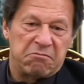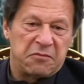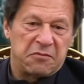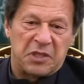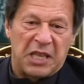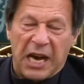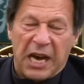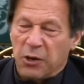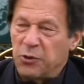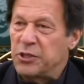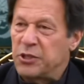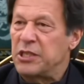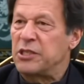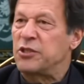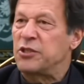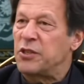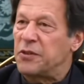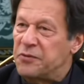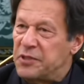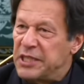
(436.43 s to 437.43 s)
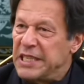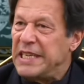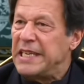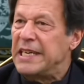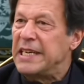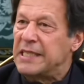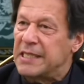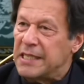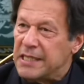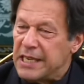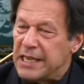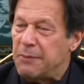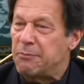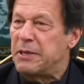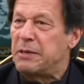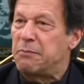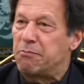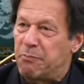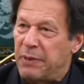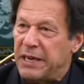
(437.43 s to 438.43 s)
Thousands of teenagers have
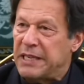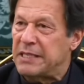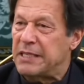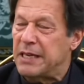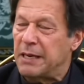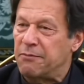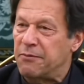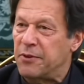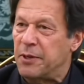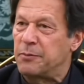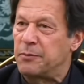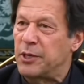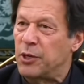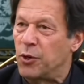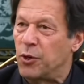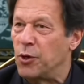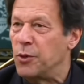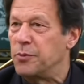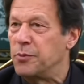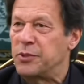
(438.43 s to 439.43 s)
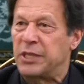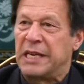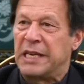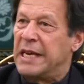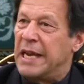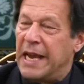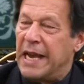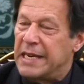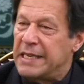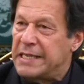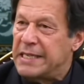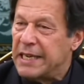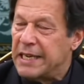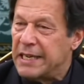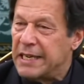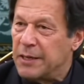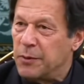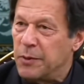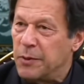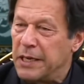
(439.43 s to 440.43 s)
been picked up from their homes and
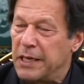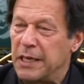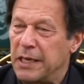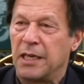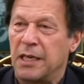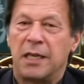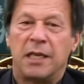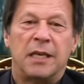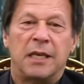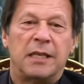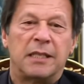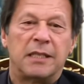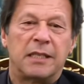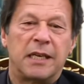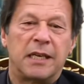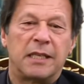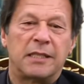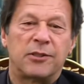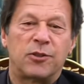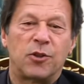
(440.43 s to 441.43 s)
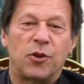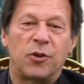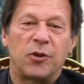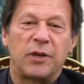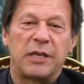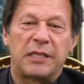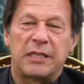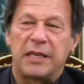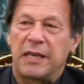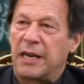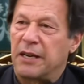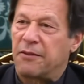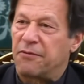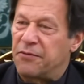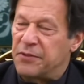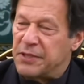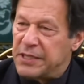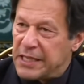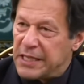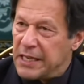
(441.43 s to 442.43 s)
taken away. There's no internet
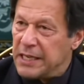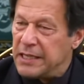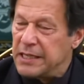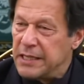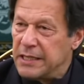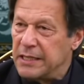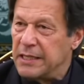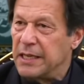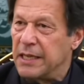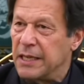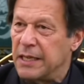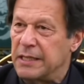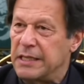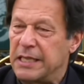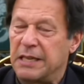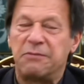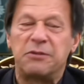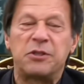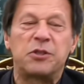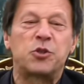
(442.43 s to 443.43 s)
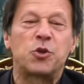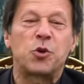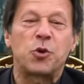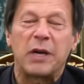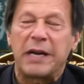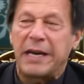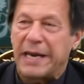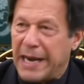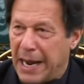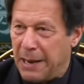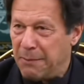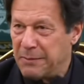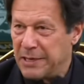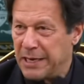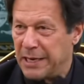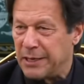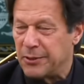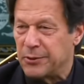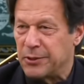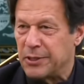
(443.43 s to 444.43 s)
facility there. There's a total
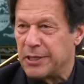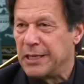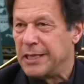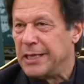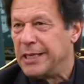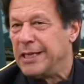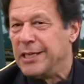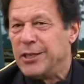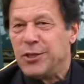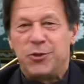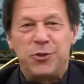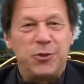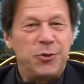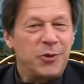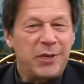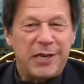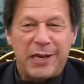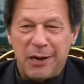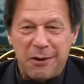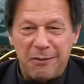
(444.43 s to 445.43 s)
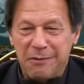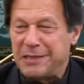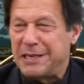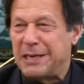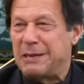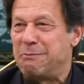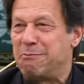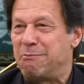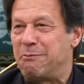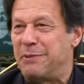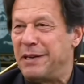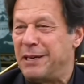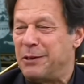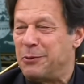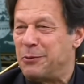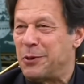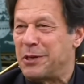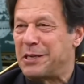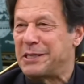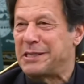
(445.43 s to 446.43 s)
clampdown. You cannot compare
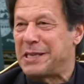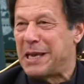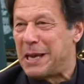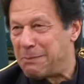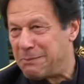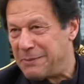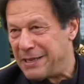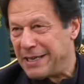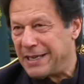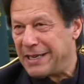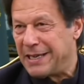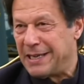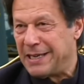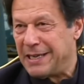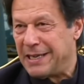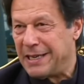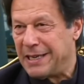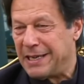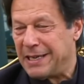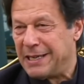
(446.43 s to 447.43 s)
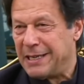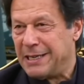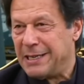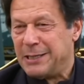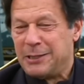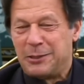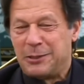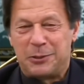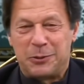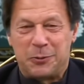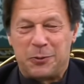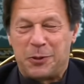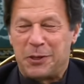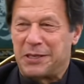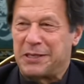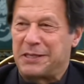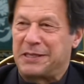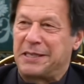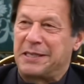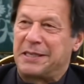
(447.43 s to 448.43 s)
what is happening in India to
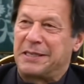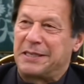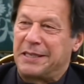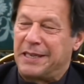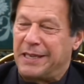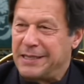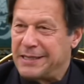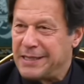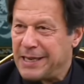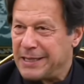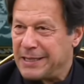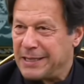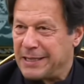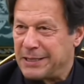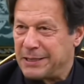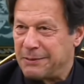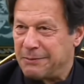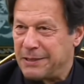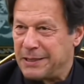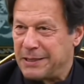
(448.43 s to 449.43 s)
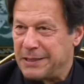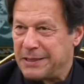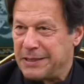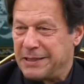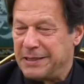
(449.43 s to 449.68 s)
what is in Azad Kashmir.